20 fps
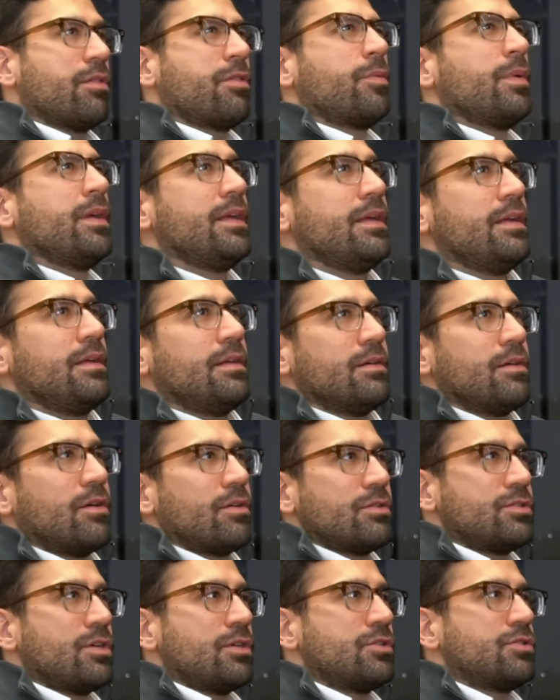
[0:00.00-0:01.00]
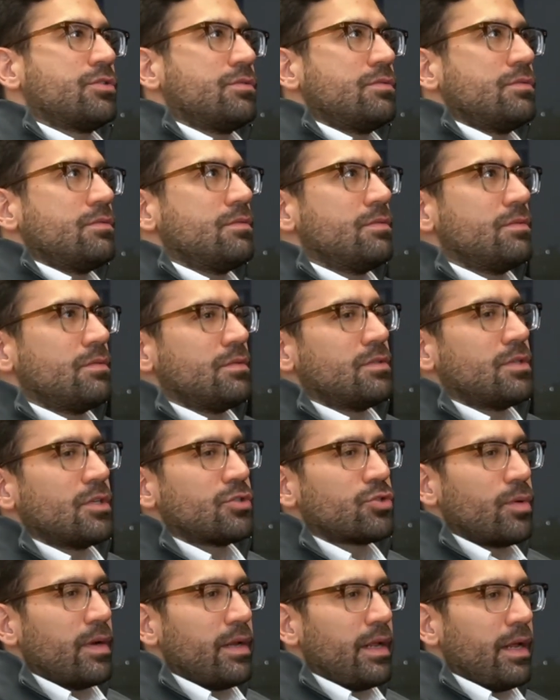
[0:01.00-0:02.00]
three are such
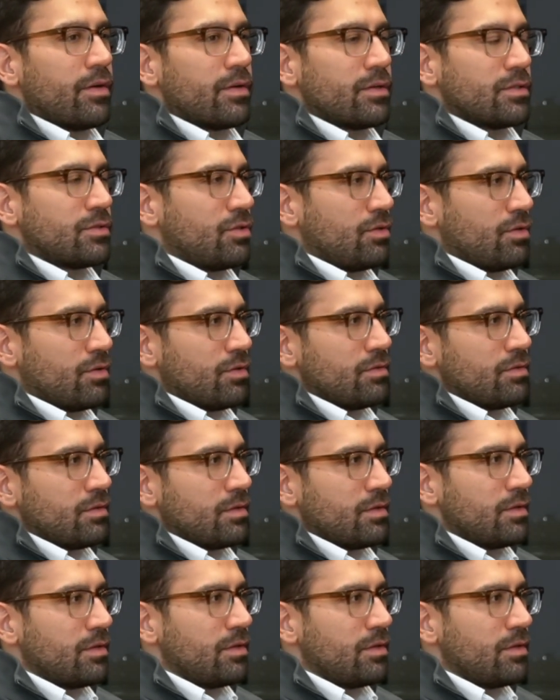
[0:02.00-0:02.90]
great areas to learn,